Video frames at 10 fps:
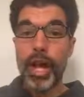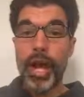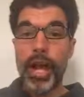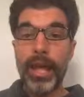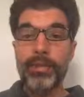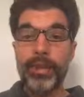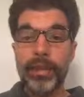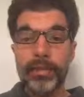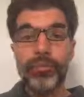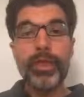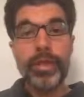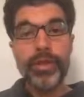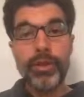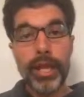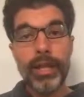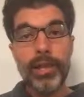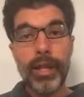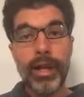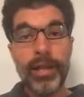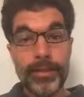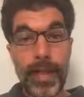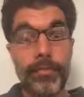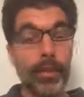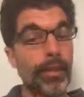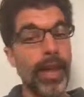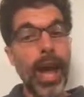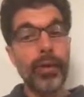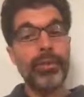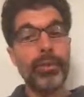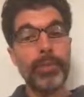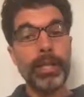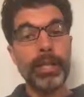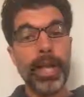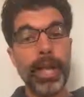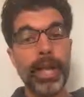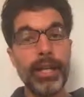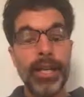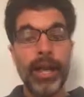it's a really great example of how somebody can